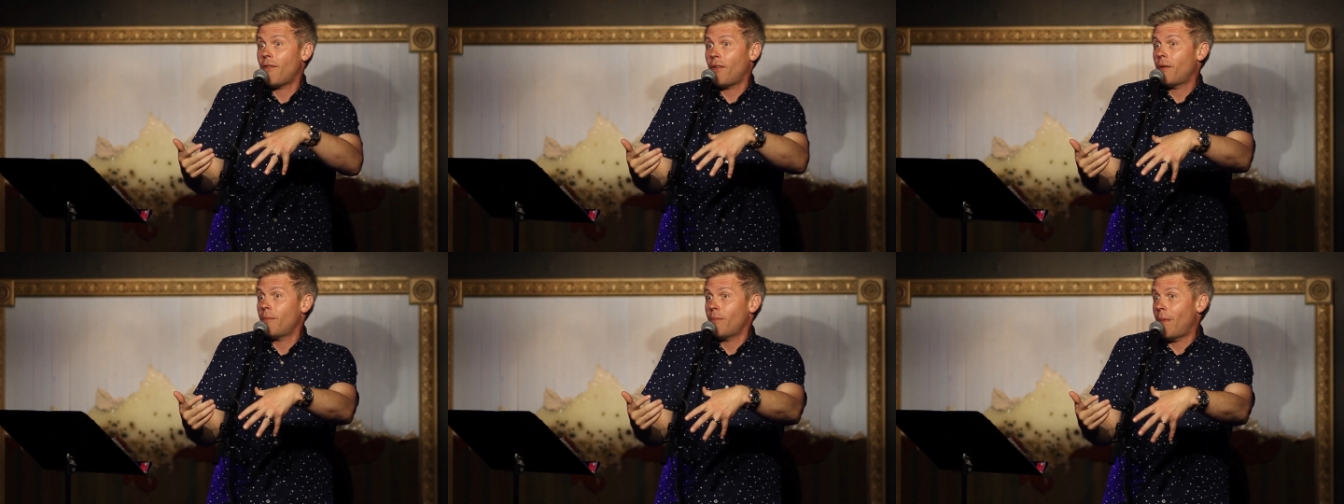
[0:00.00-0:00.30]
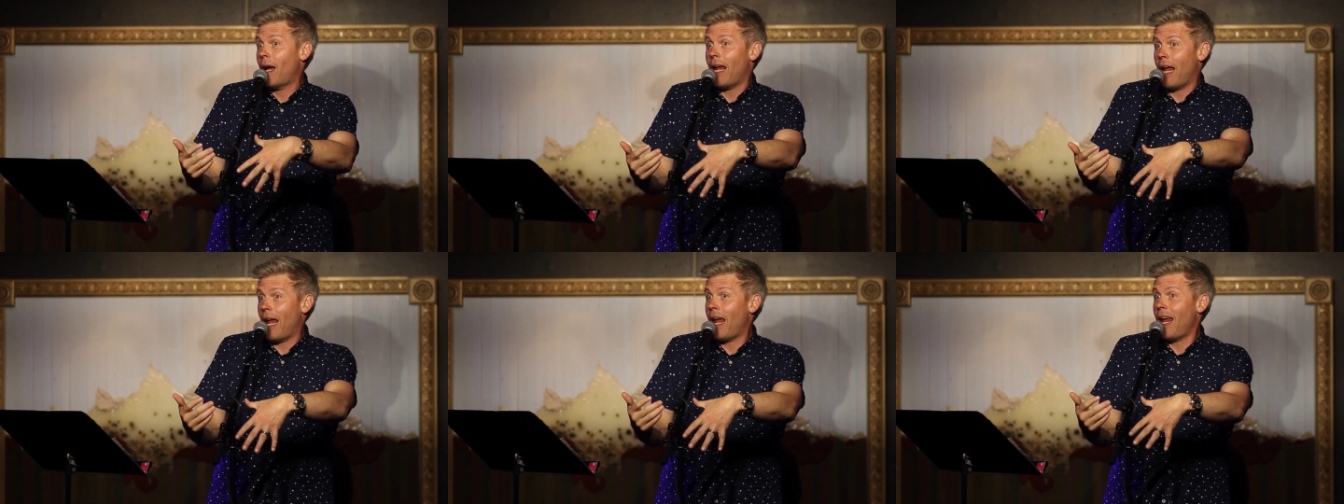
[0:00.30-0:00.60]
her
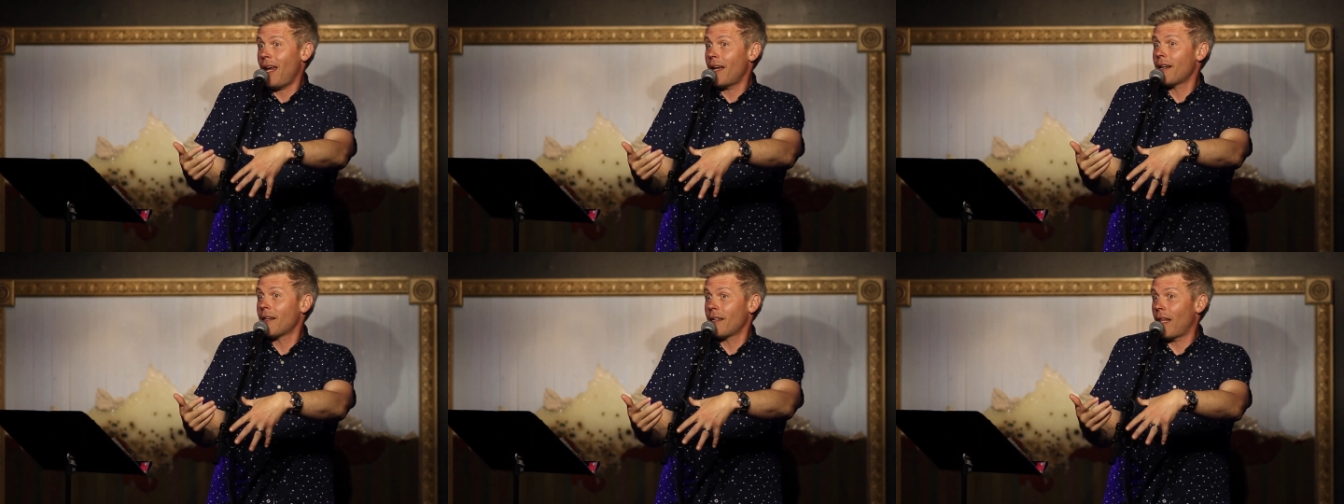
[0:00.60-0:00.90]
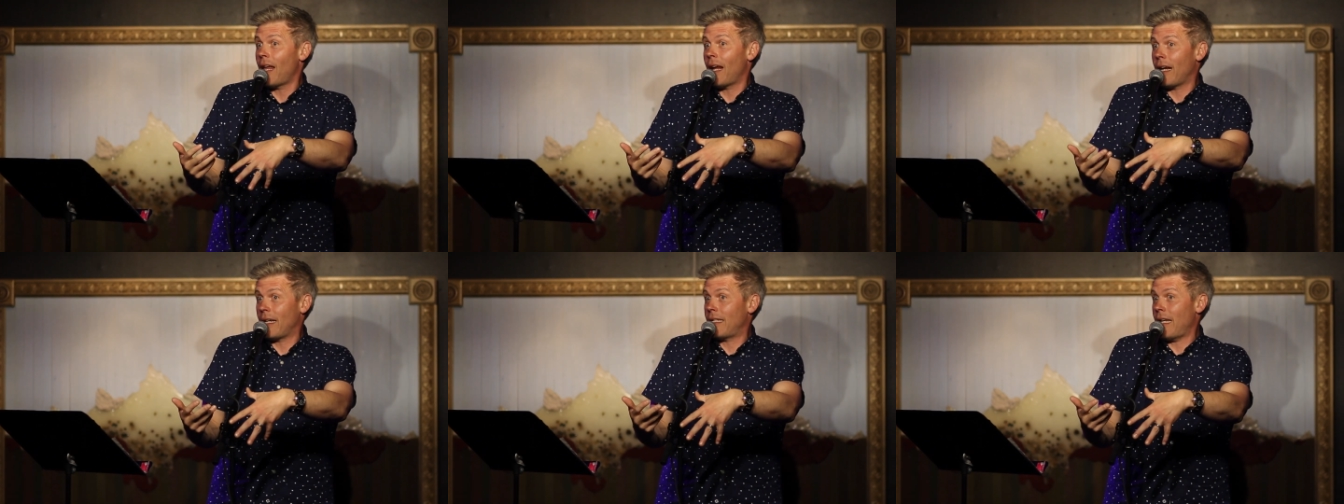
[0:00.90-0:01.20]
my hand
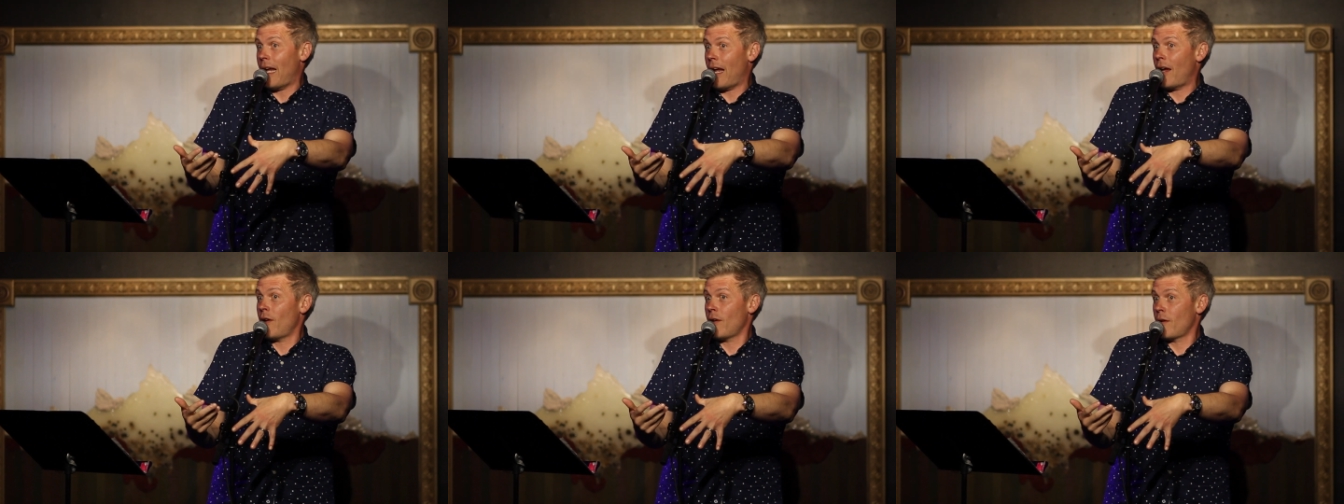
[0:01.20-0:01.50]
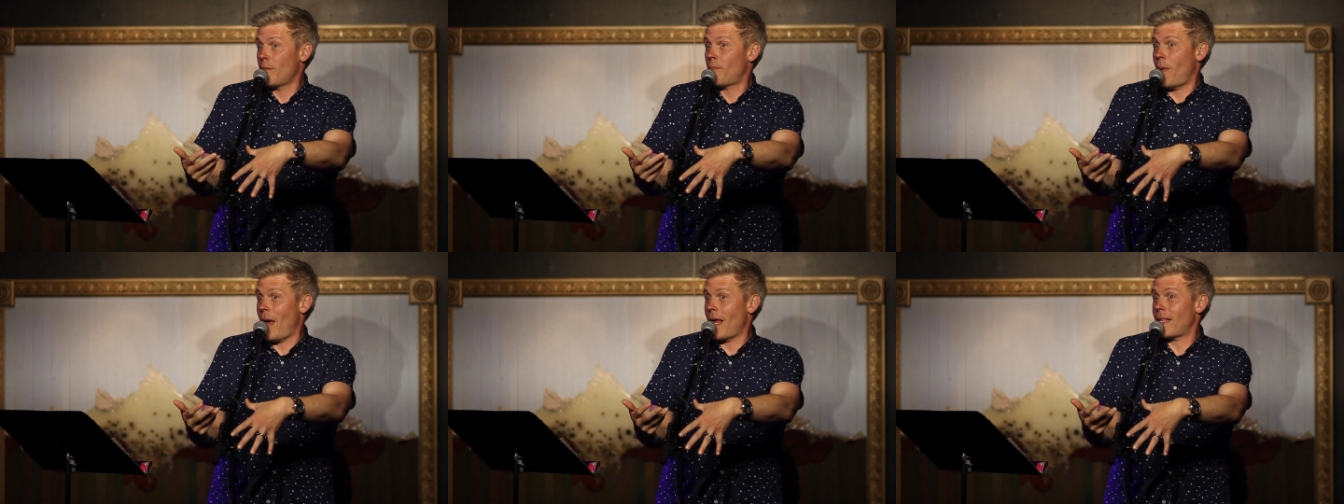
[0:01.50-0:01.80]
like
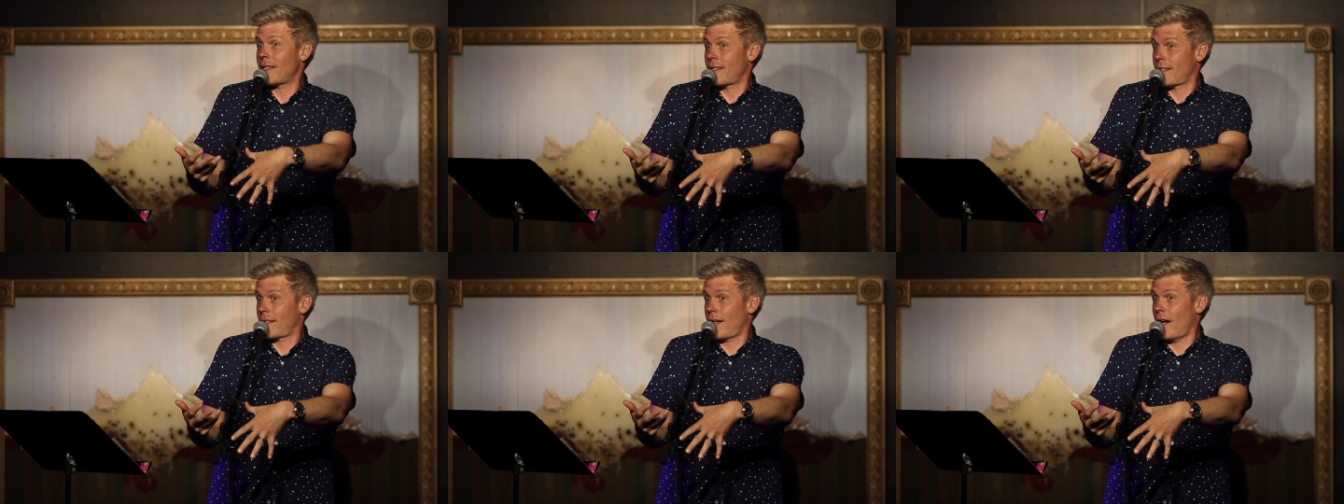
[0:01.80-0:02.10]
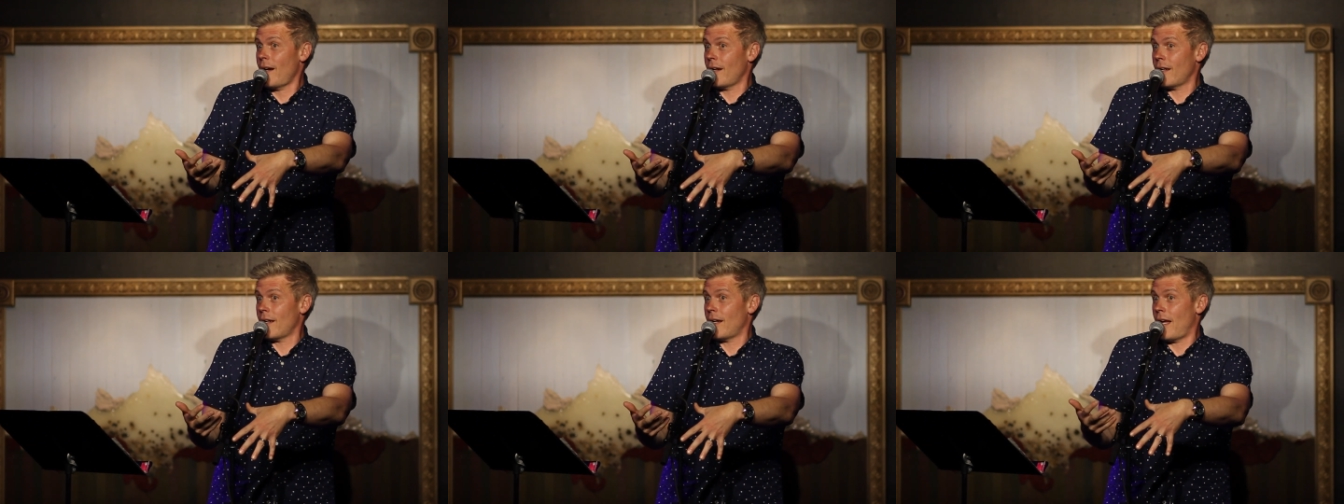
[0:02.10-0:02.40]
down Beth's
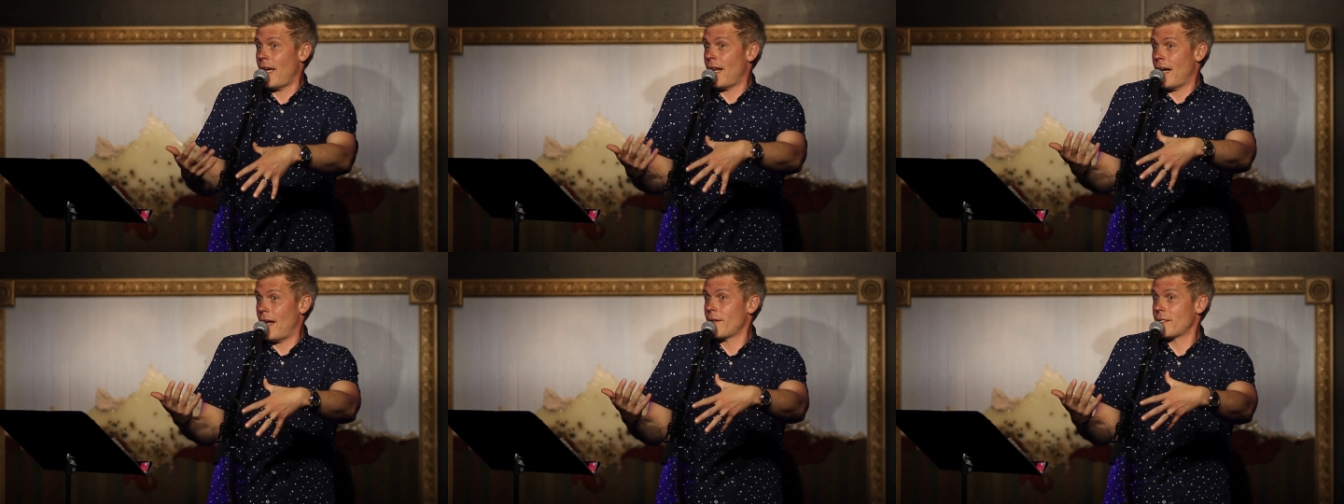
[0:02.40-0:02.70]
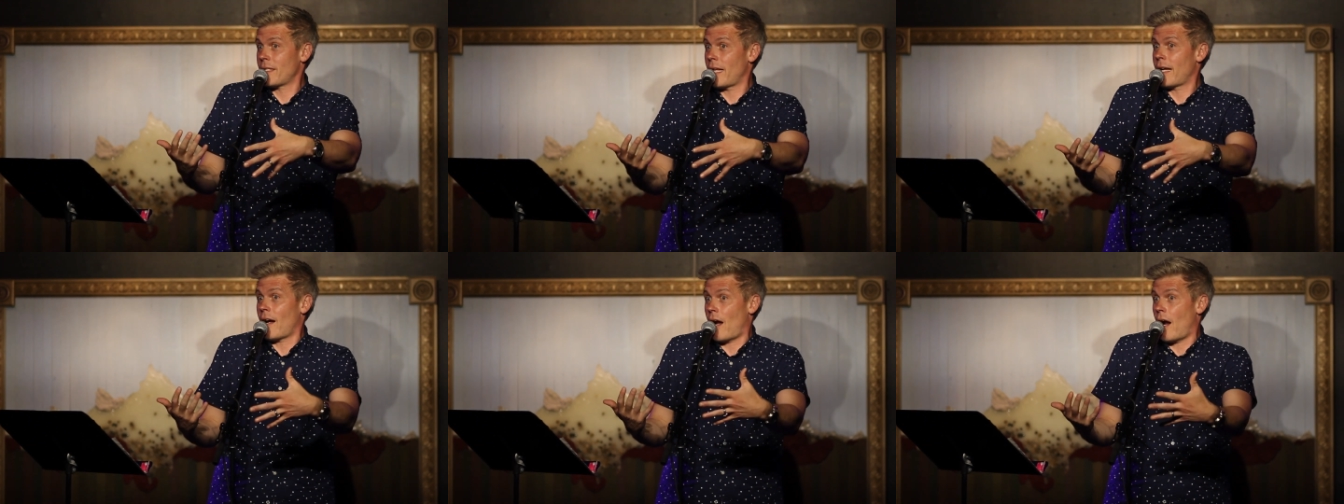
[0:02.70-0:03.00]
skirt, and I
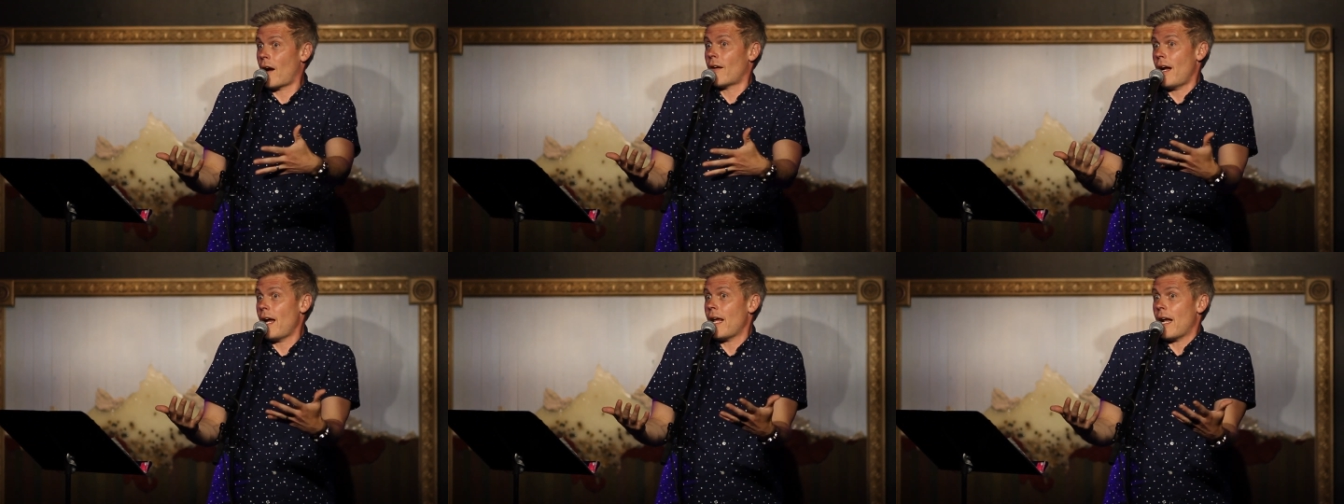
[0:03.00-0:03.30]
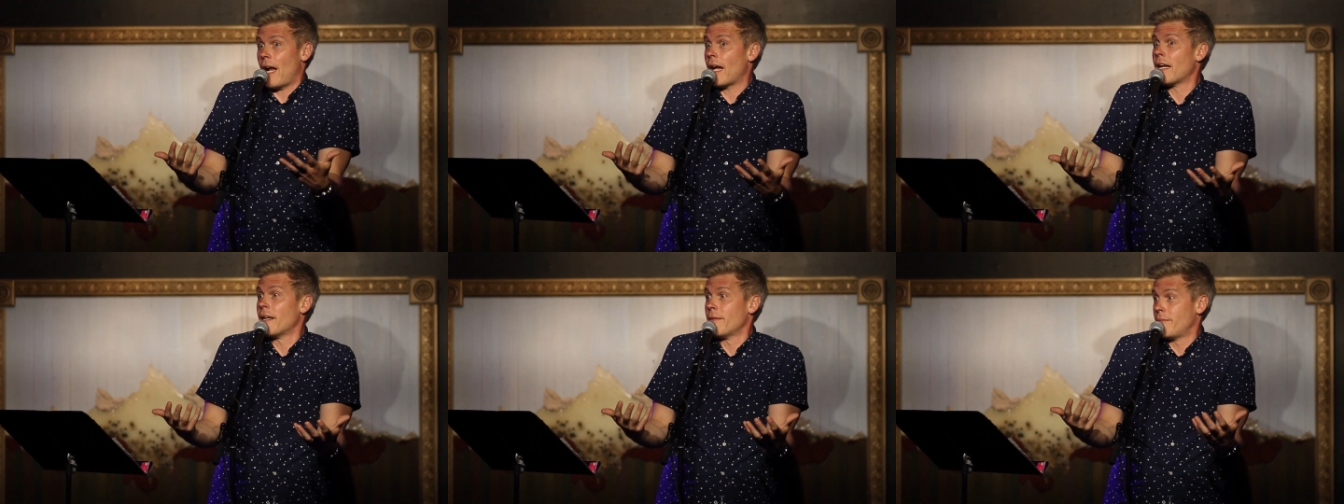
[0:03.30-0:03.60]
was like, all right,
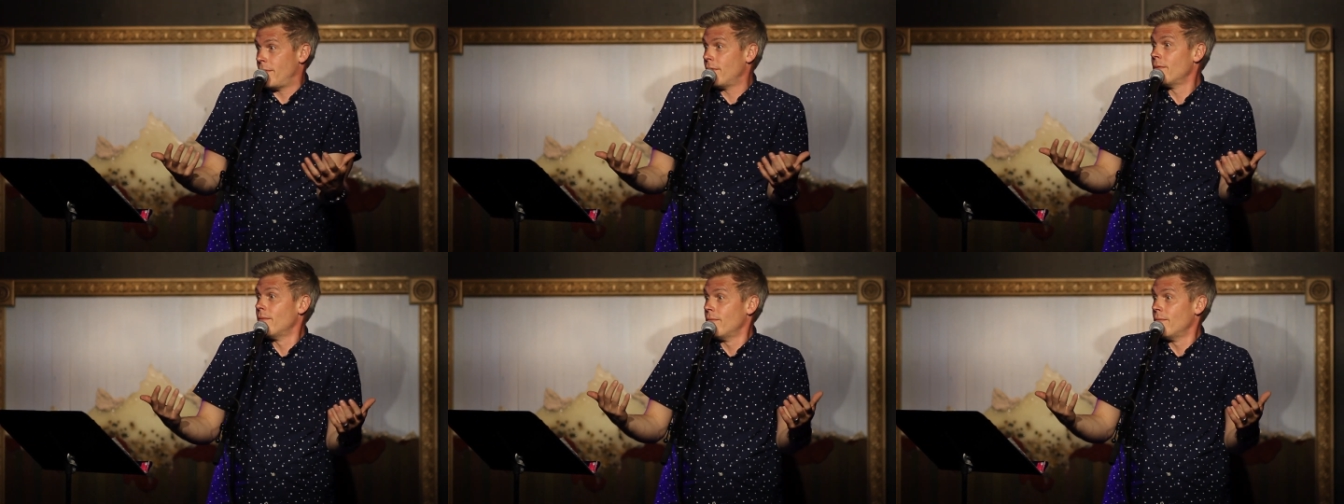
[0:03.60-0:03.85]
I